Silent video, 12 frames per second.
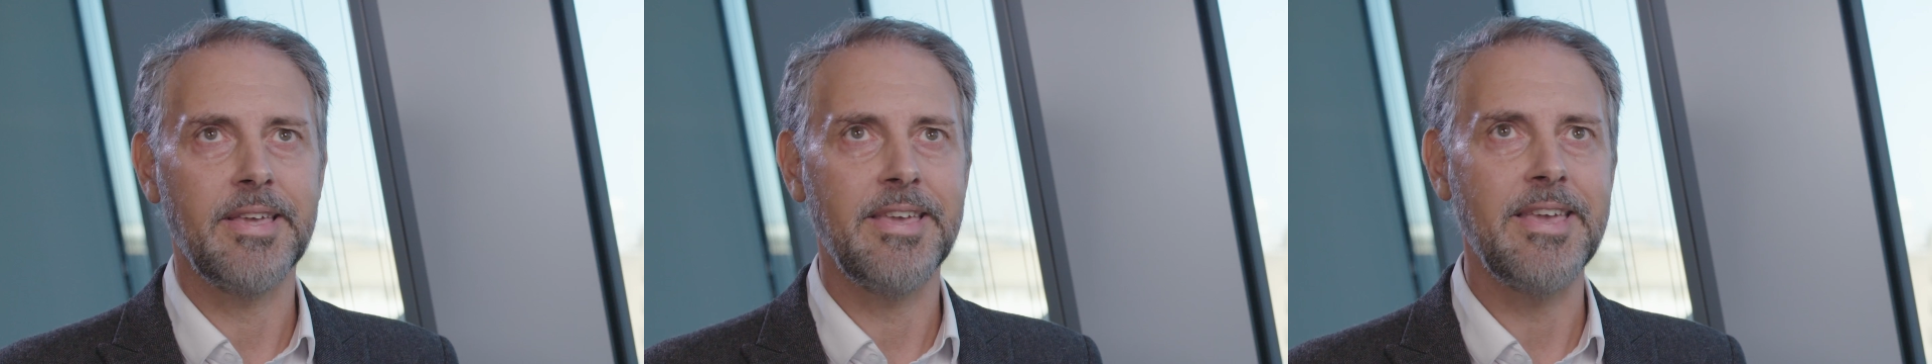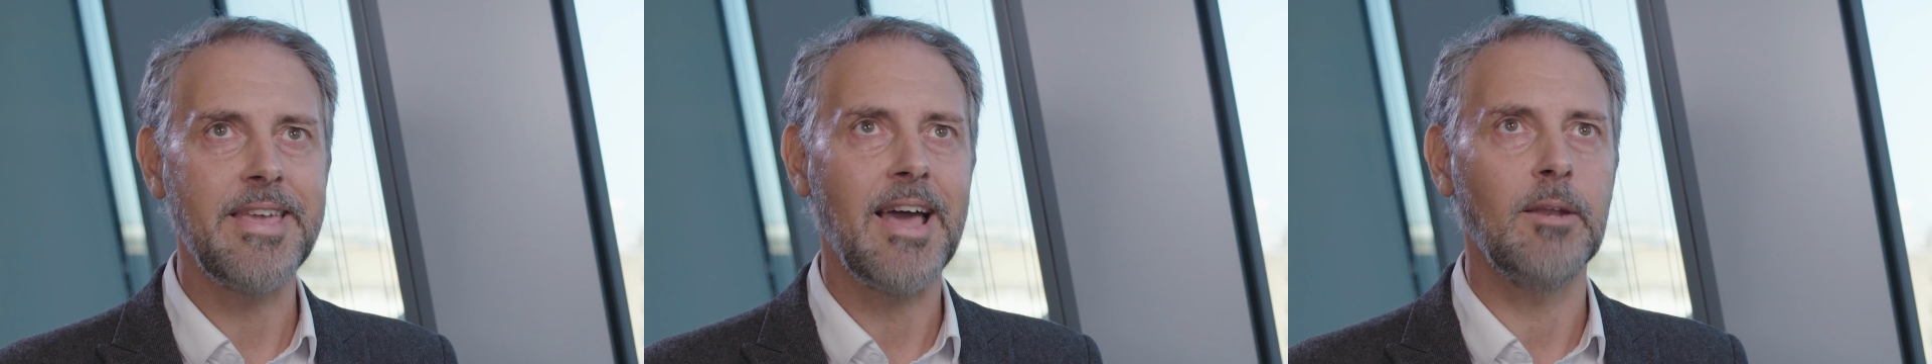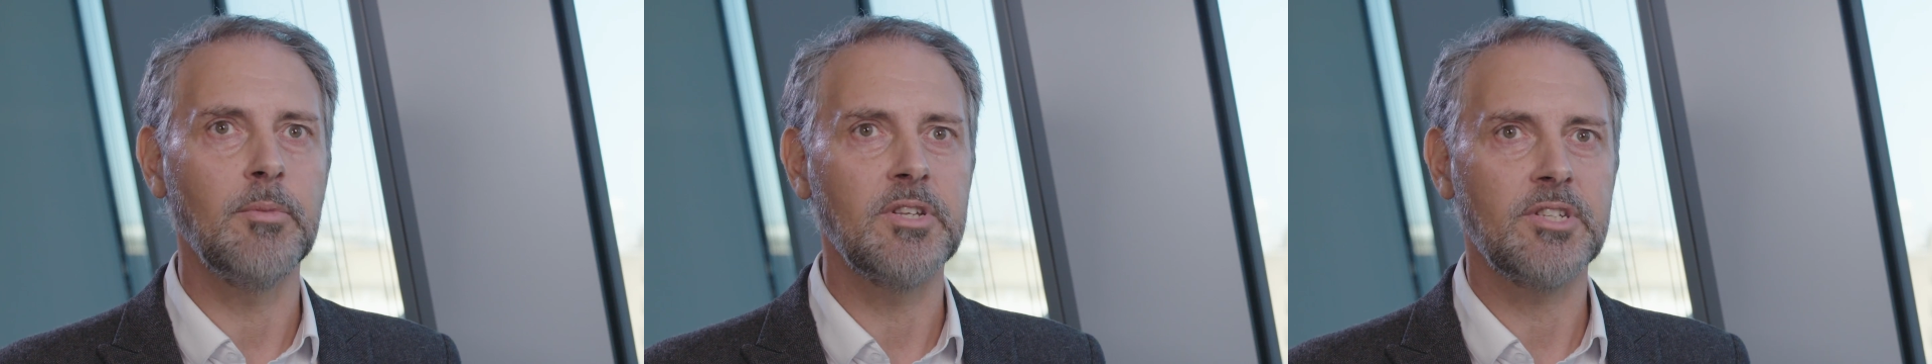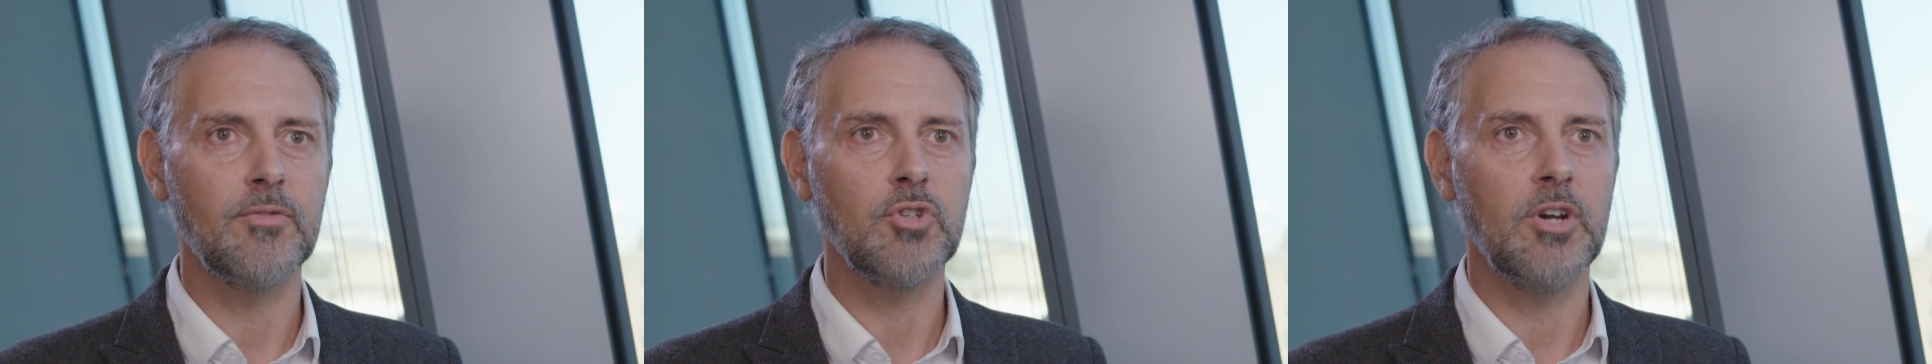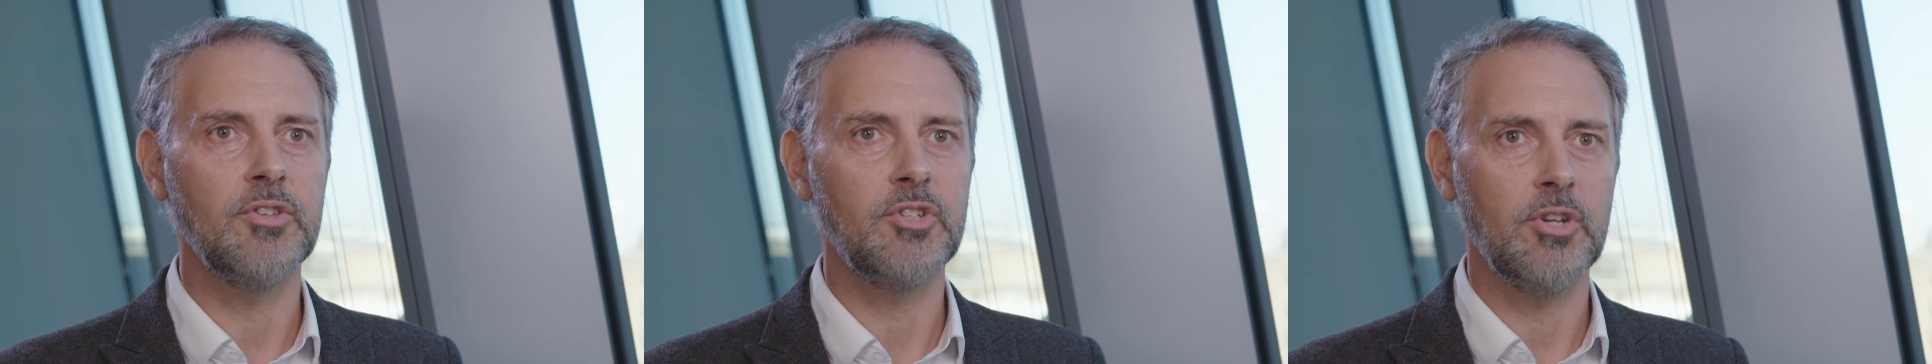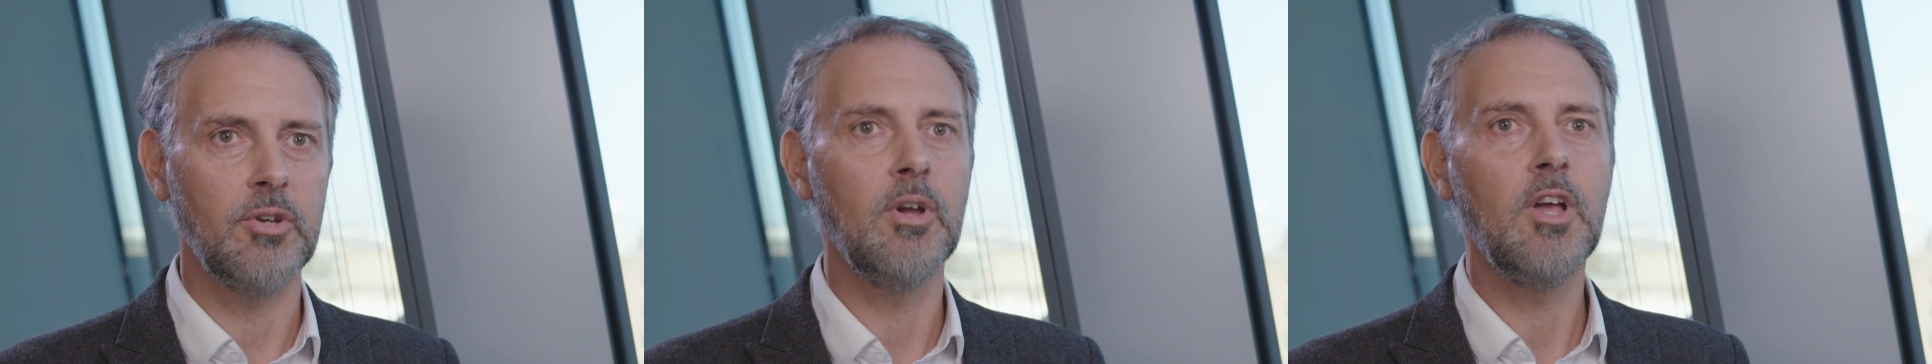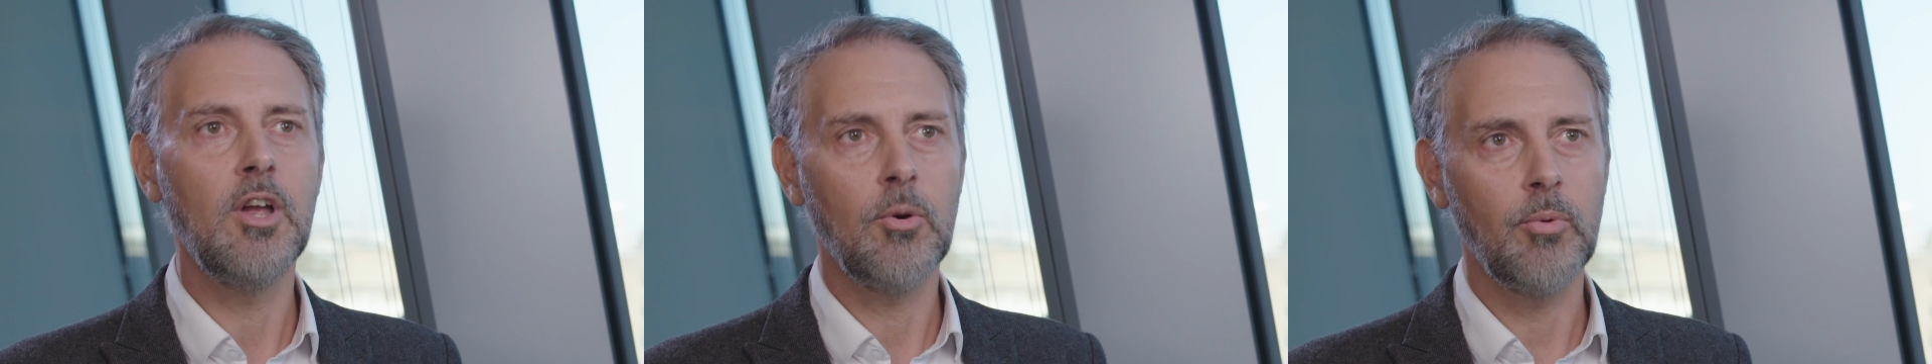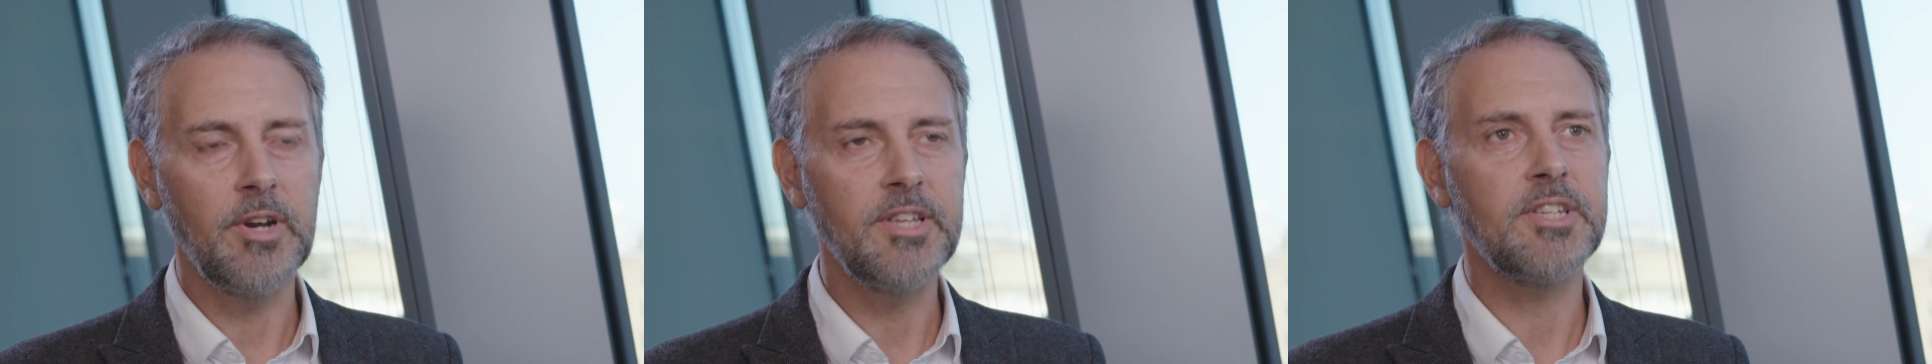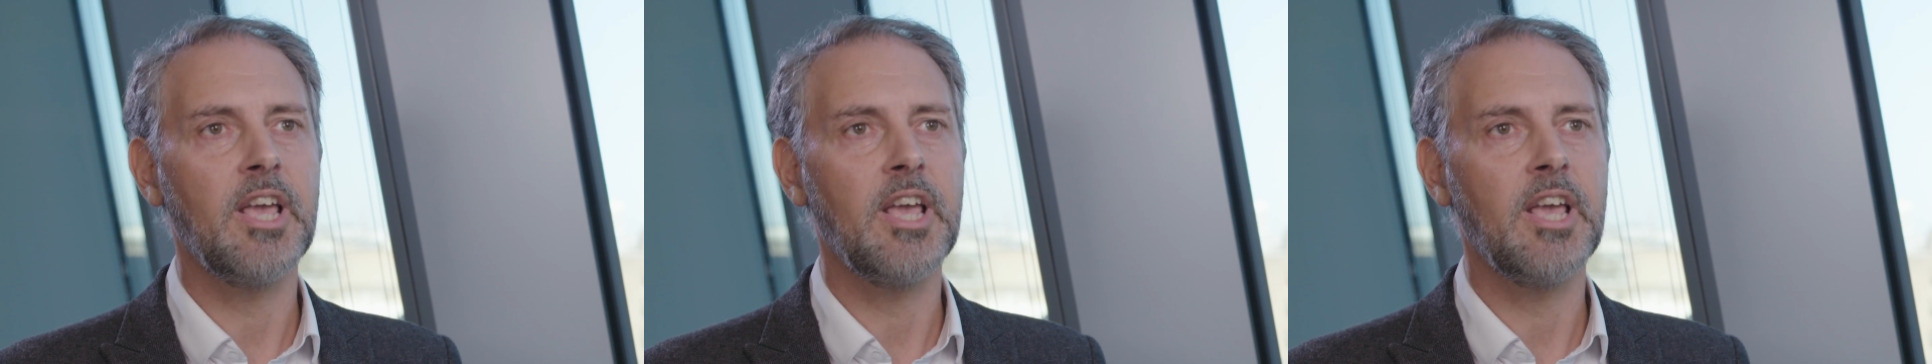key elements of trying to release